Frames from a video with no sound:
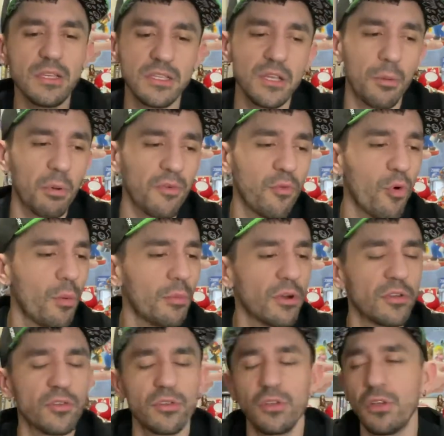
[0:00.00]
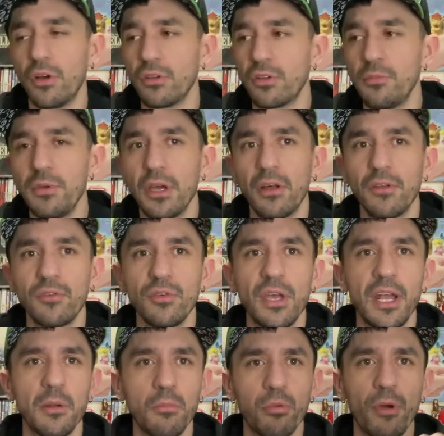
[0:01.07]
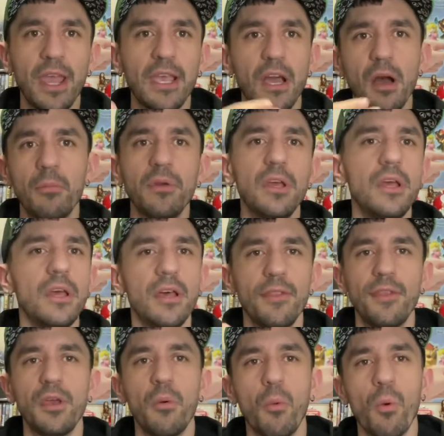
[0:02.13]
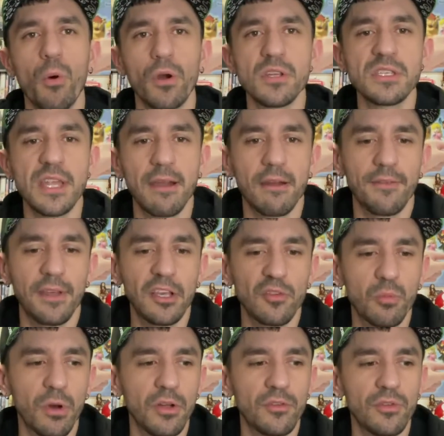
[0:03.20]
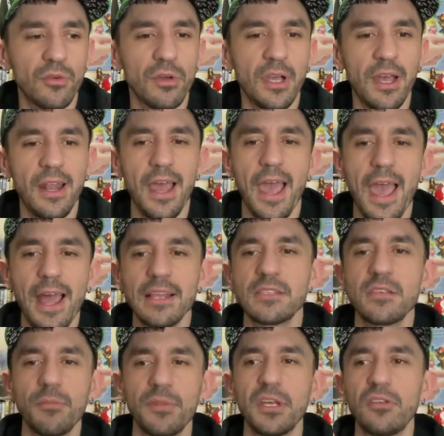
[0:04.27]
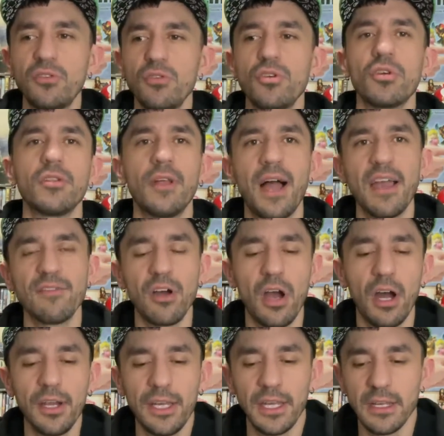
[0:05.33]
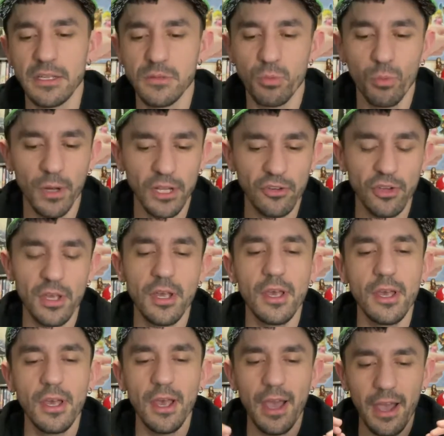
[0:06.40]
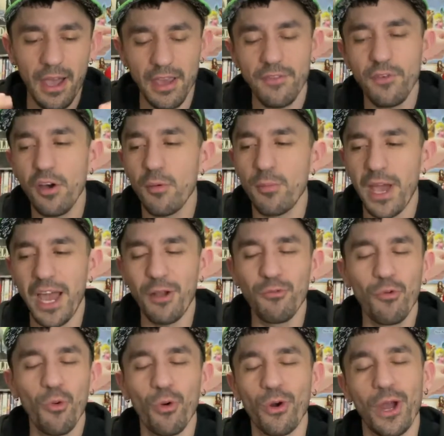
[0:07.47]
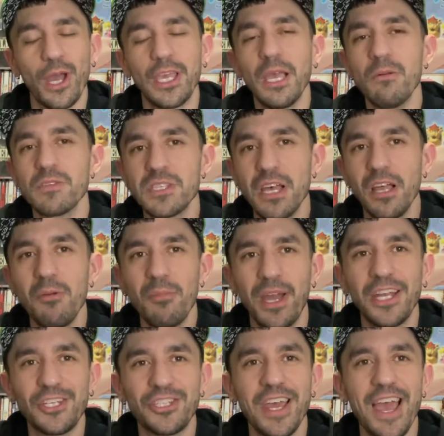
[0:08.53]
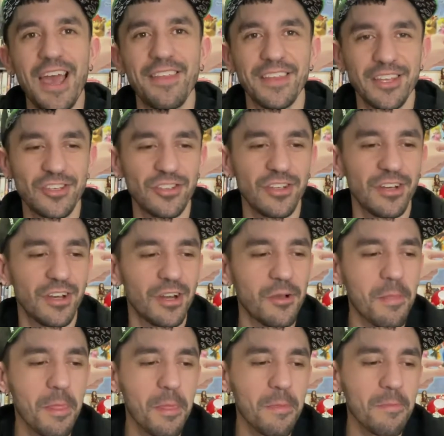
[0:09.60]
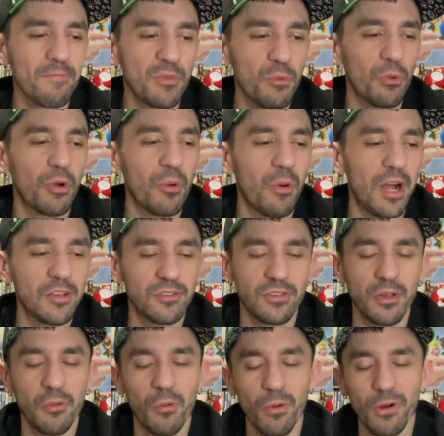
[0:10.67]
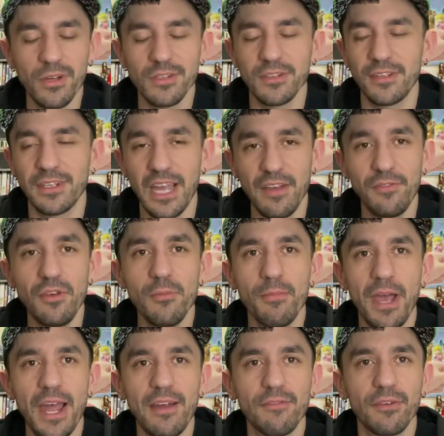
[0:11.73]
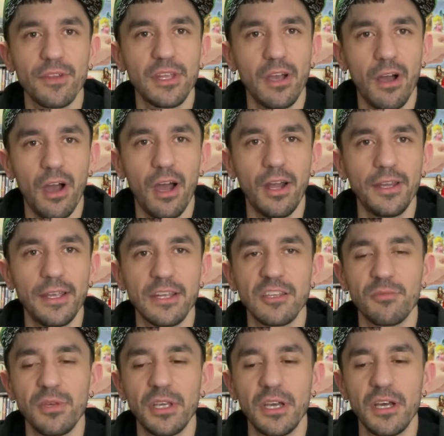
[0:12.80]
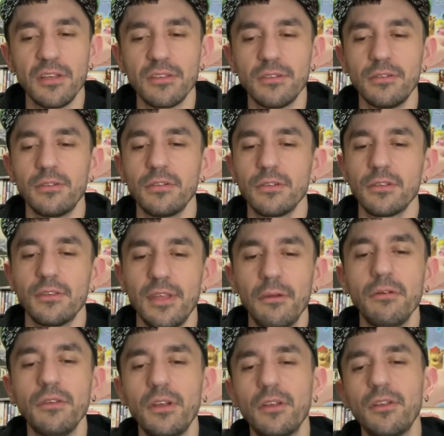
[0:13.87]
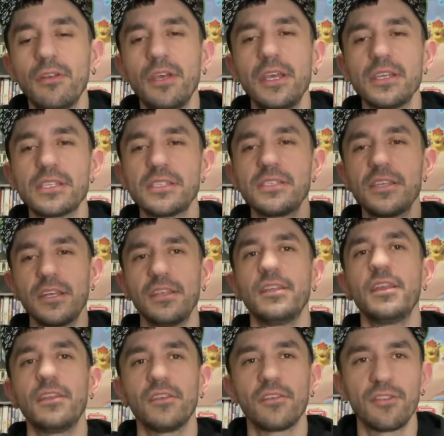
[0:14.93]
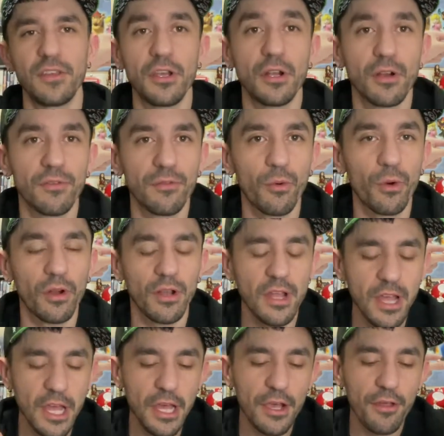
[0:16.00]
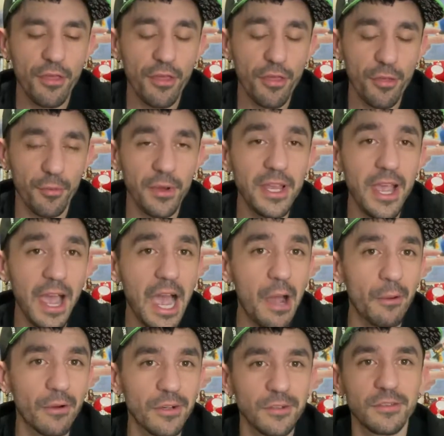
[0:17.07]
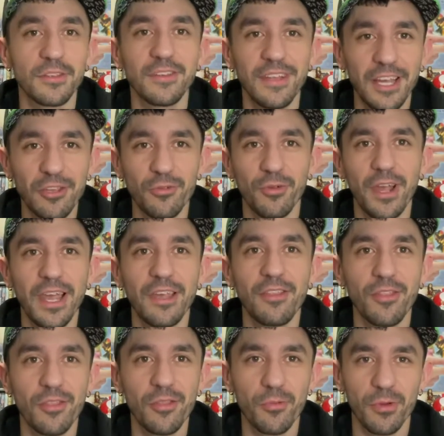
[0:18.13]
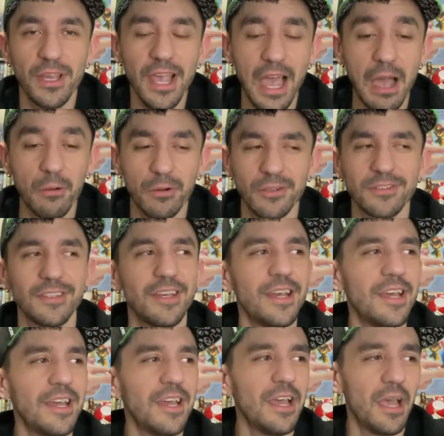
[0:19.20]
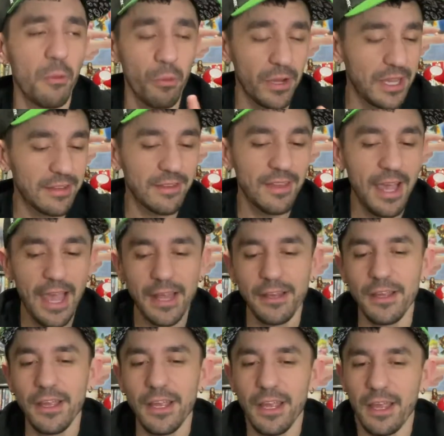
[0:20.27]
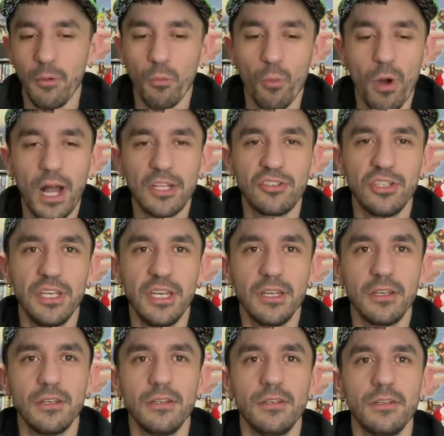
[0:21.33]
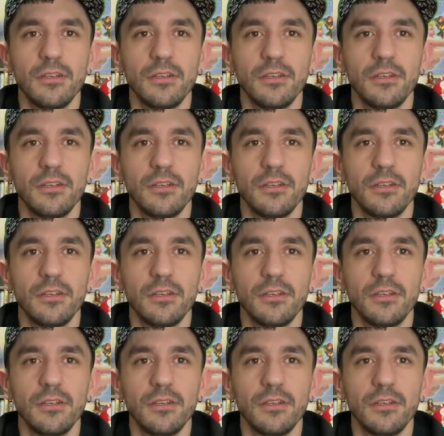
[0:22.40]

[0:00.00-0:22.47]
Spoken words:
performers, to be able to kind of break up the awards and everything as well too, and kind of add something to your live audience, which I felt bad for. I kept telling my chat this year when we were watching the awards, I was like, I feel bad for the audience because they were literally sitting in this theater for 3 hours. That's right, 3 hours. And we'll get to that, watching